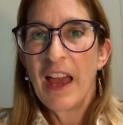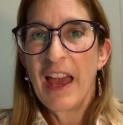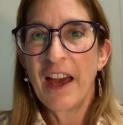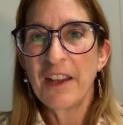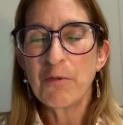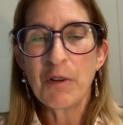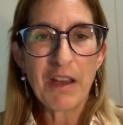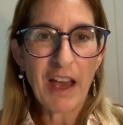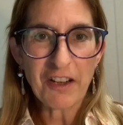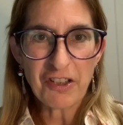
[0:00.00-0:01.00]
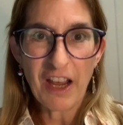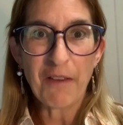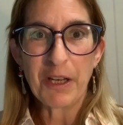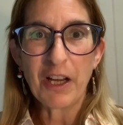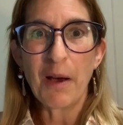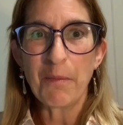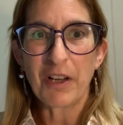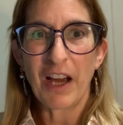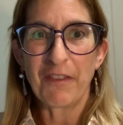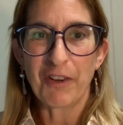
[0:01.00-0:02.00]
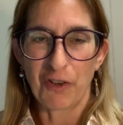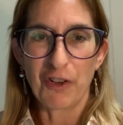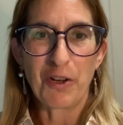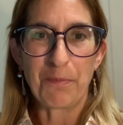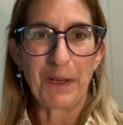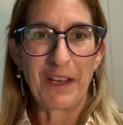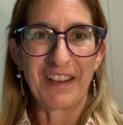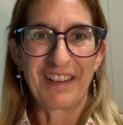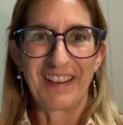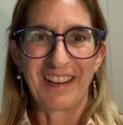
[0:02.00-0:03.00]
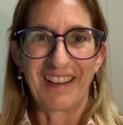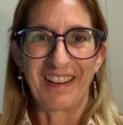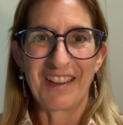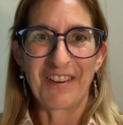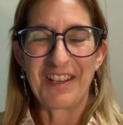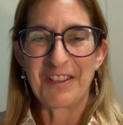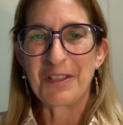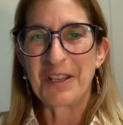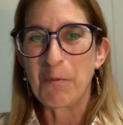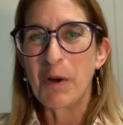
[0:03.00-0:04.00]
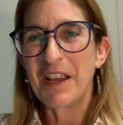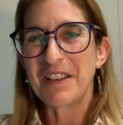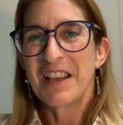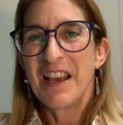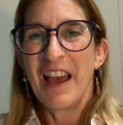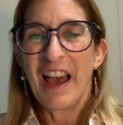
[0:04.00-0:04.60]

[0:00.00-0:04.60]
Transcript: And we actually have become kind of a group in other interesting ways.